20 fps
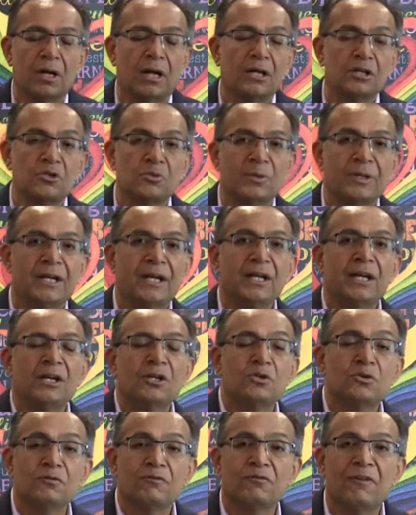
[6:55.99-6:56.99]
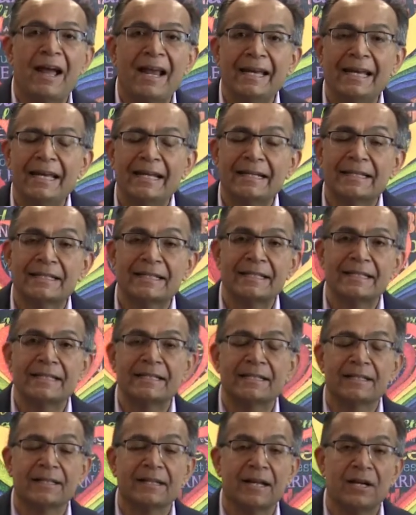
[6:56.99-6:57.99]
as we get into filing
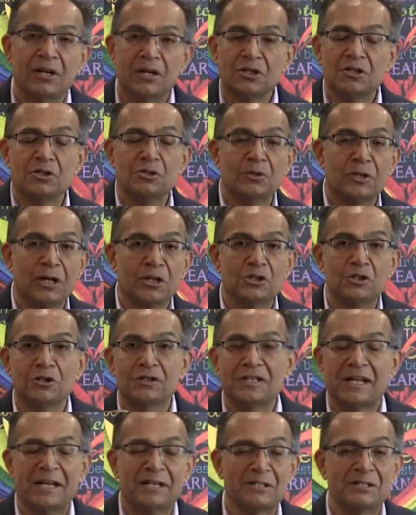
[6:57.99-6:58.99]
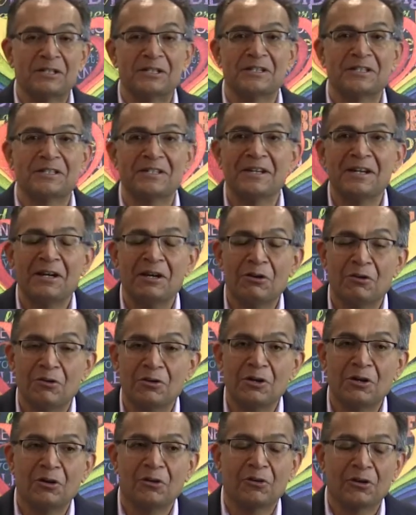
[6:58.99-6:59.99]
season, and as you get your taxes,
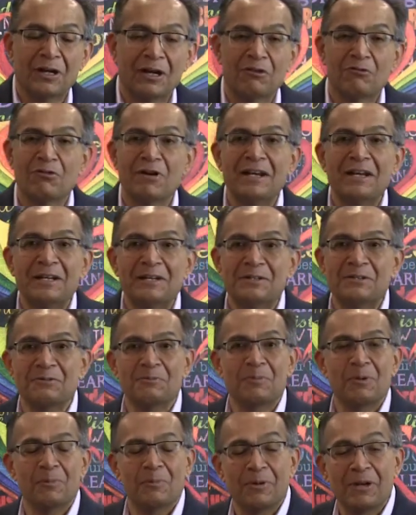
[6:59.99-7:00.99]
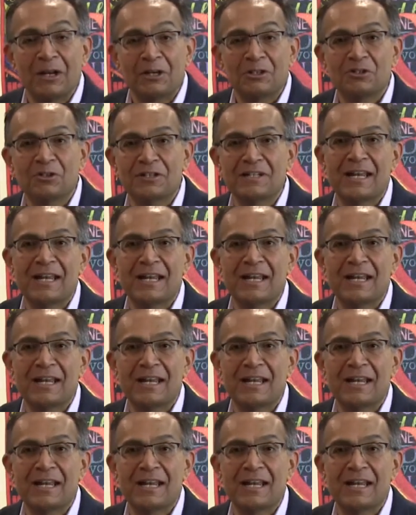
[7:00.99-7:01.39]
get ready to get your